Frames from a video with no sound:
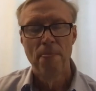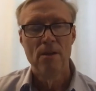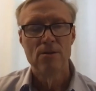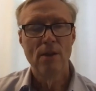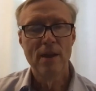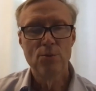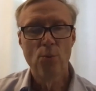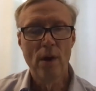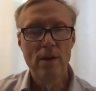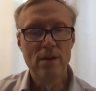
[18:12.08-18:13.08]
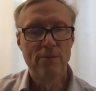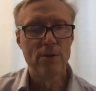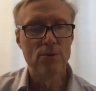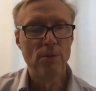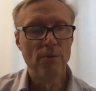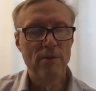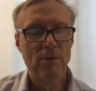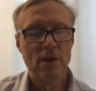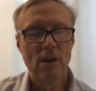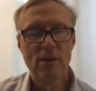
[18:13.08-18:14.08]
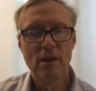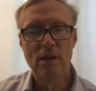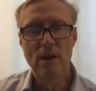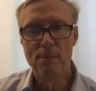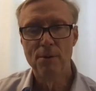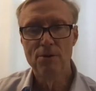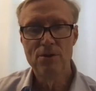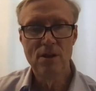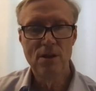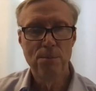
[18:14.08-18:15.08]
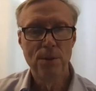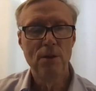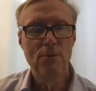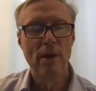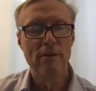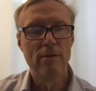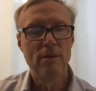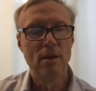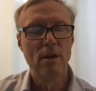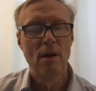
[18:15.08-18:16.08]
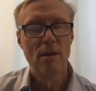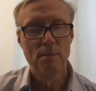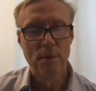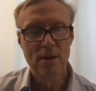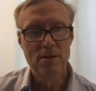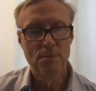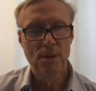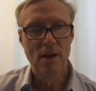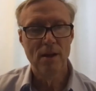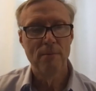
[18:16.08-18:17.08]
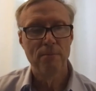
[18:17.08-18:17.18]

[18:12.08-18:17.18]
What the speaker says: So that's one difference. We favor targeting nominal GDP rather than the money supply.